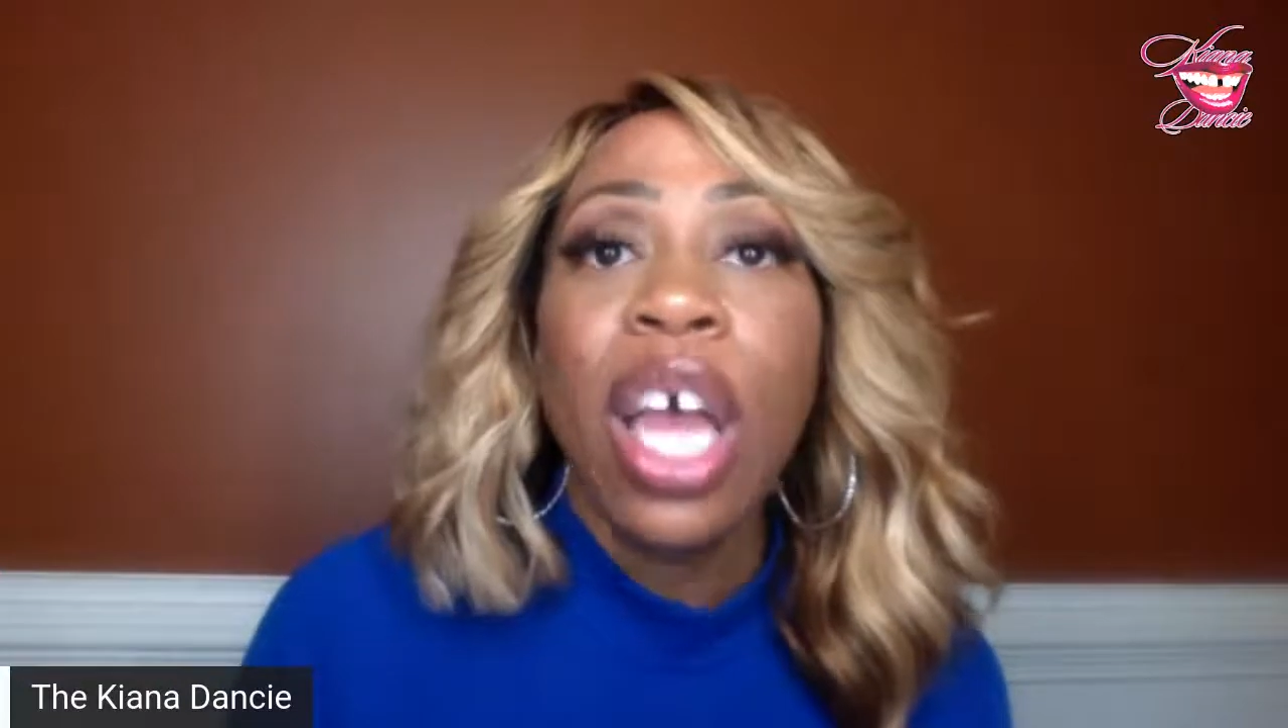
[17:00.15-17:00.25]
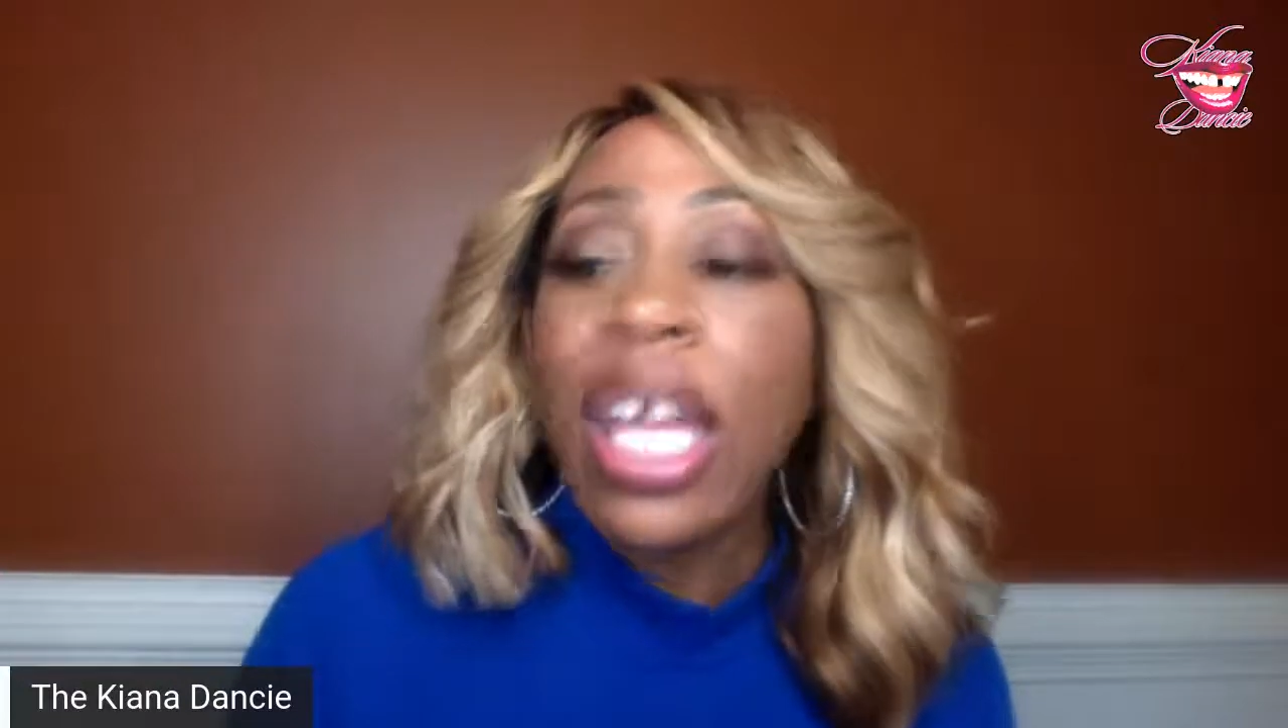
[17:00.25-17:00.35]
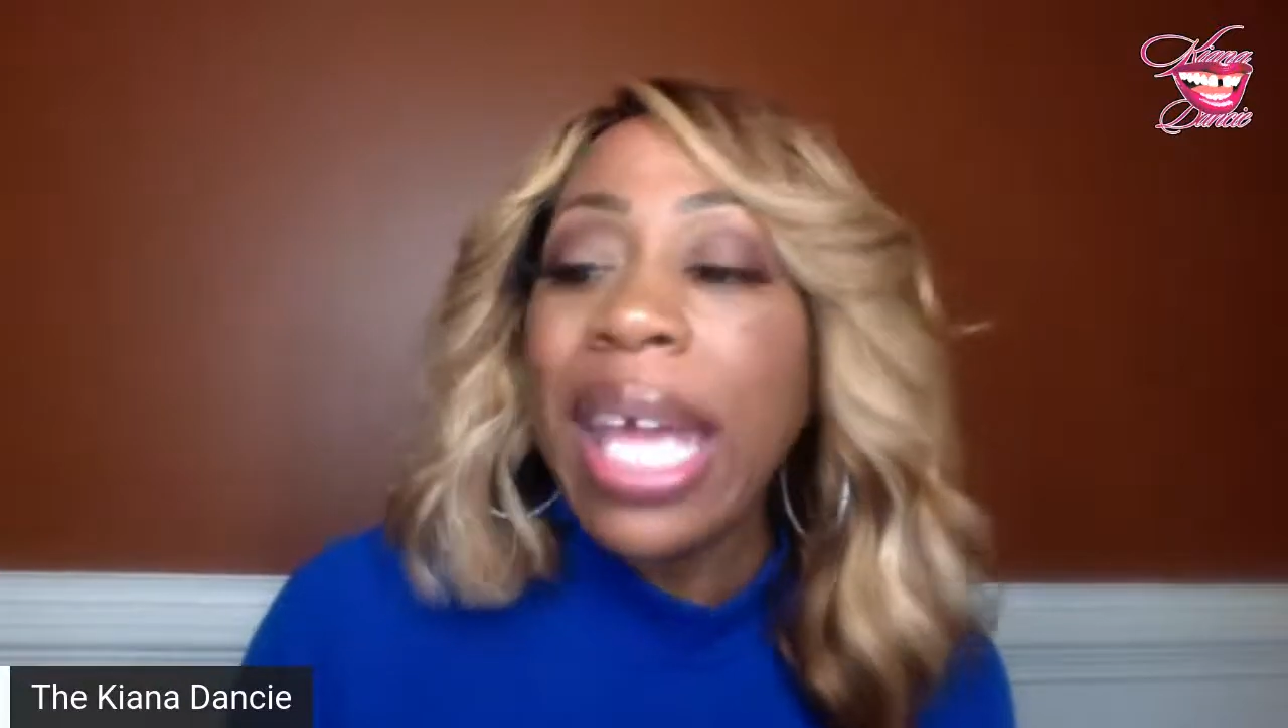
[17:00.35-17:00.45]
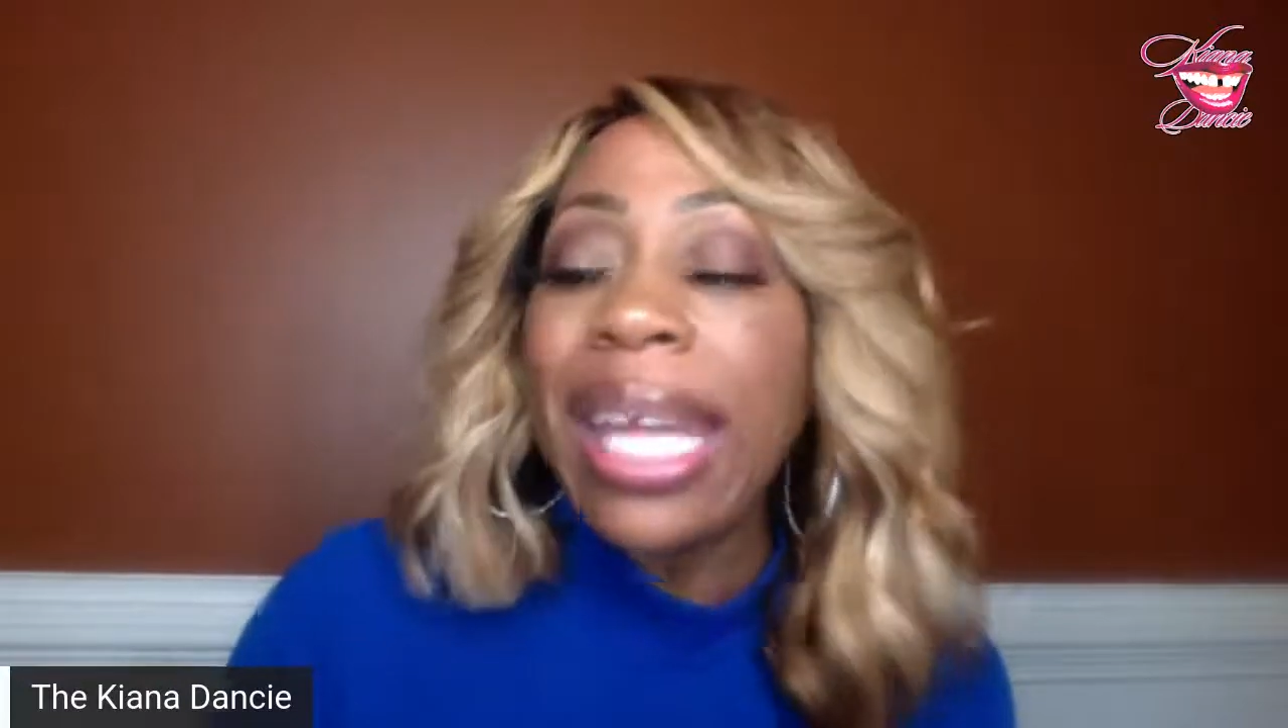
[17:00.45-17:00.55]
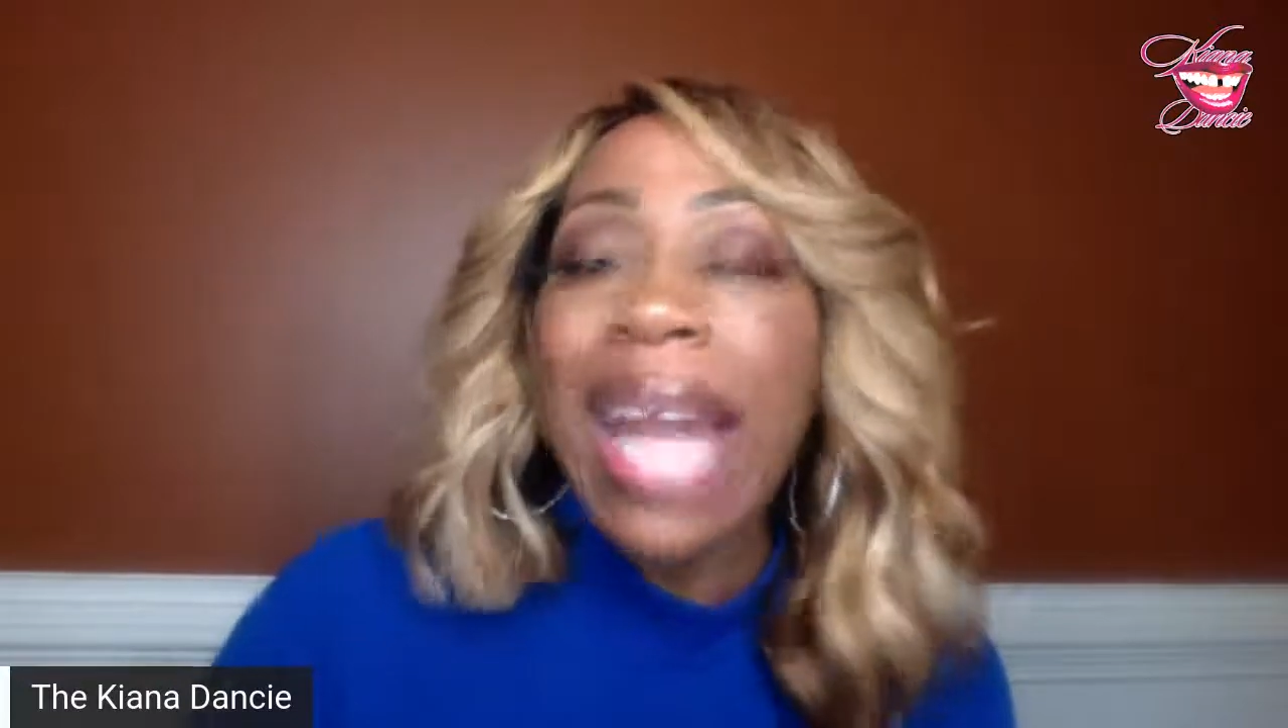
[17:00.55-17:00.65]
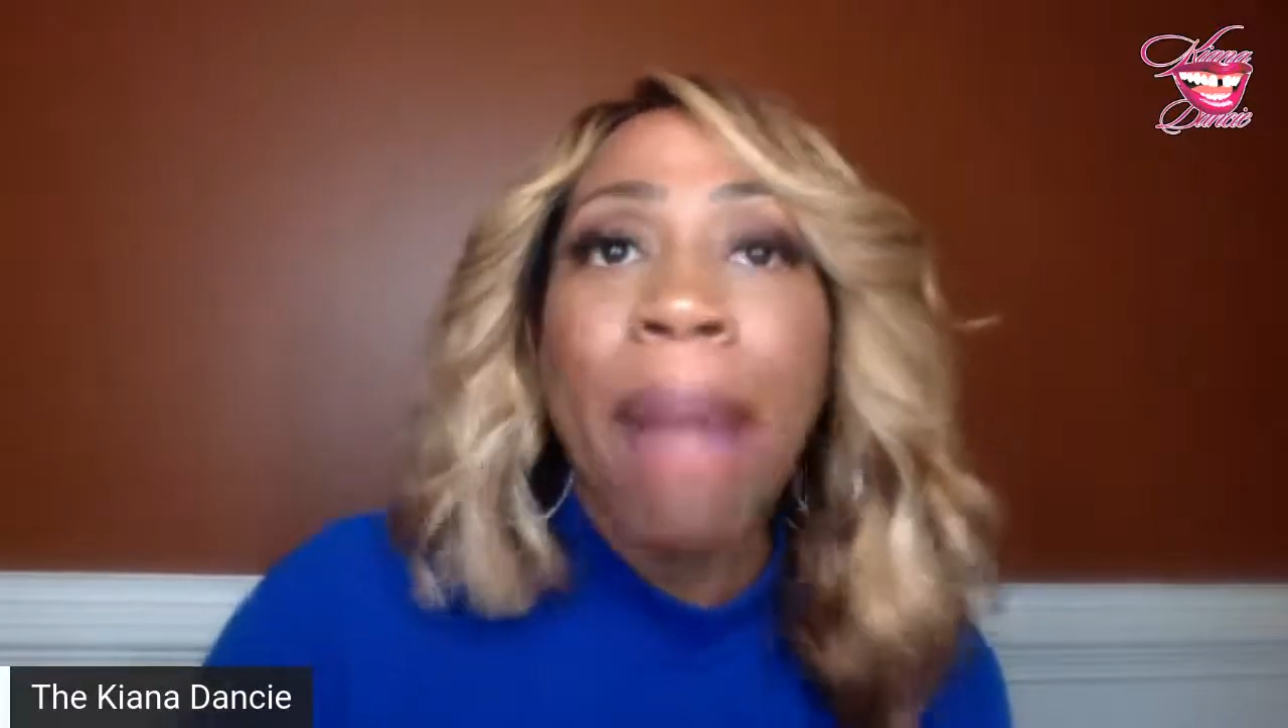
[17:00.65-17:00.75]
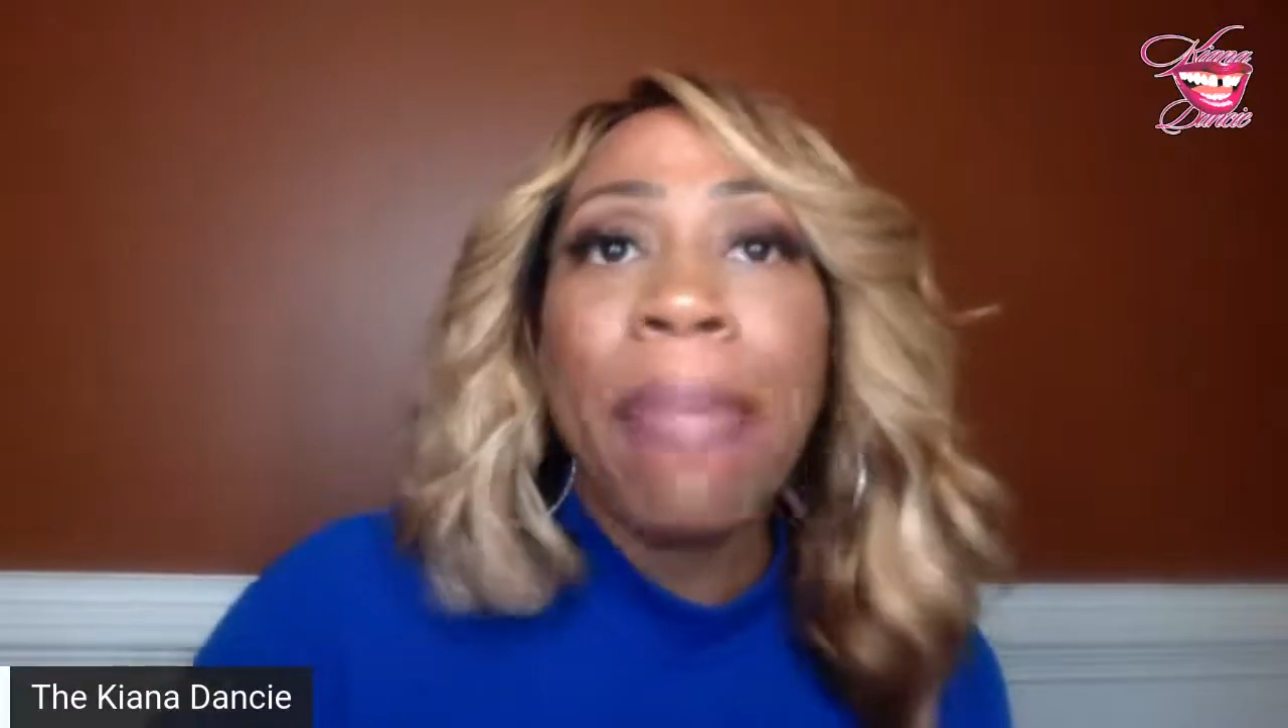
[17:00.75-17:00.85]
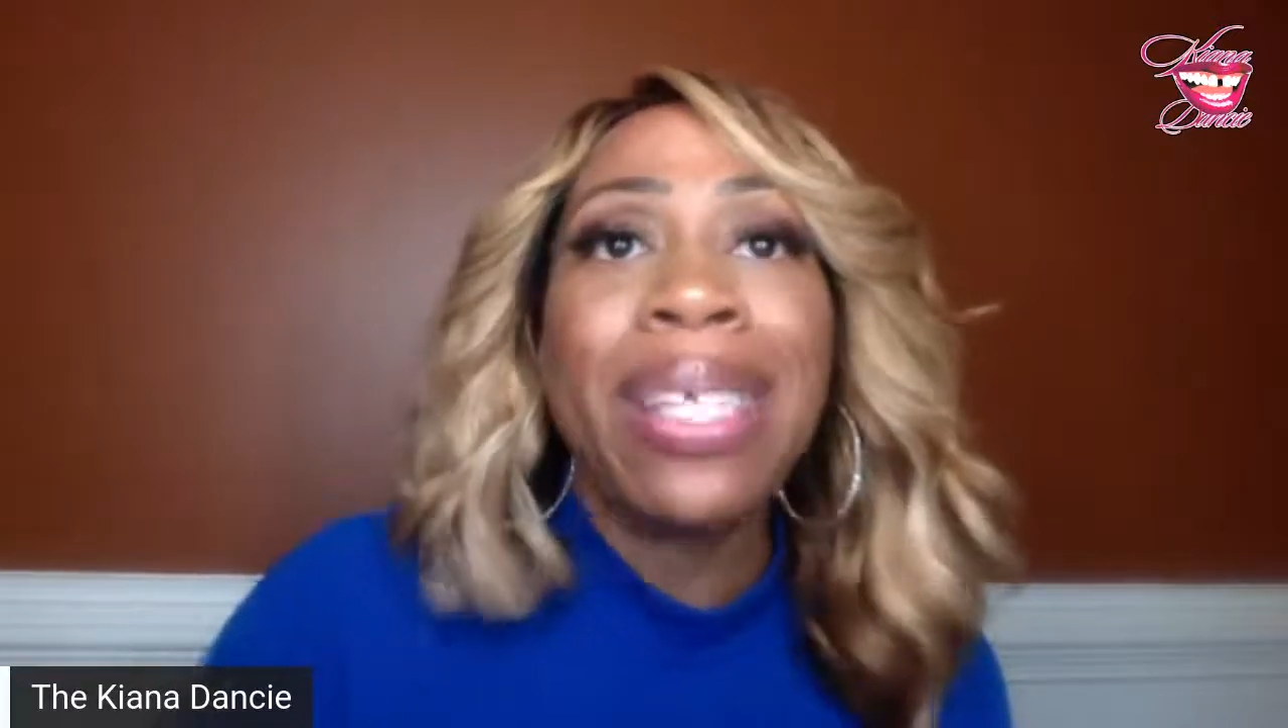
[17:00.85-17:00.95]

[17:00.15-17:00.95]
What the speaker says: cannot be